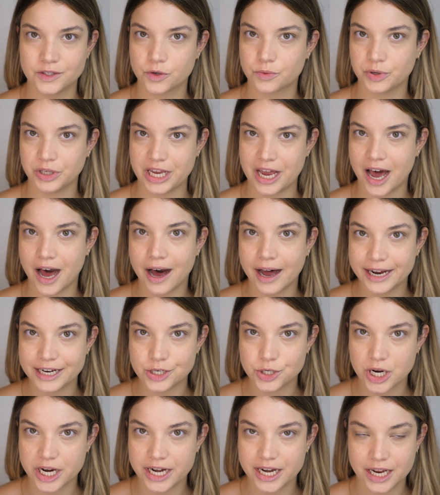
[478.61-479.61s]
look really
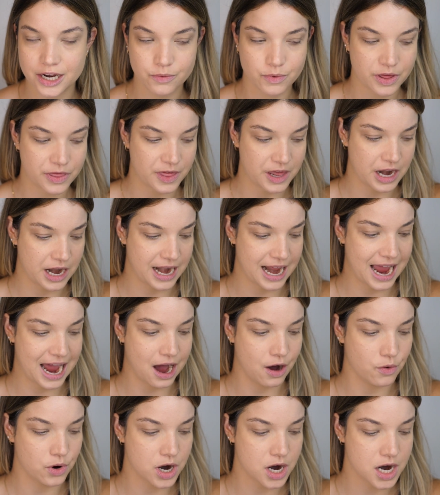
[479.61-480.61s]
hydrated within an
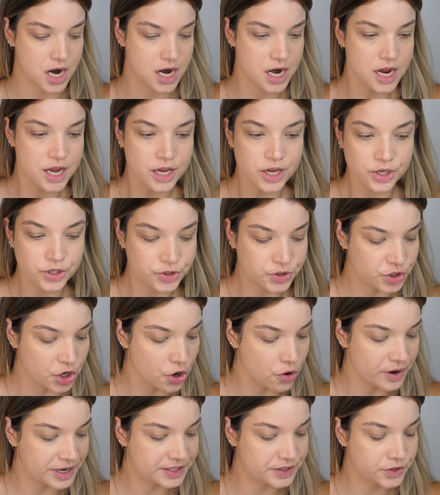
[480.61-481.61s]
hour.
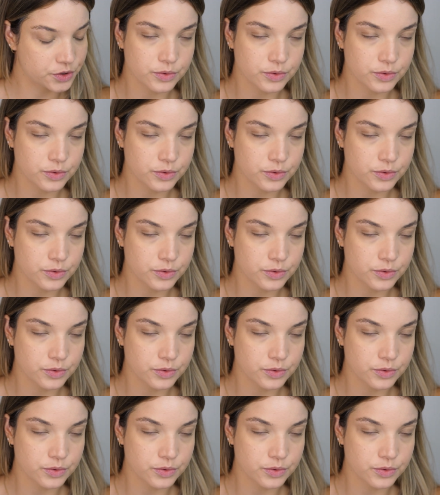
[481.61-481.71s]
So it's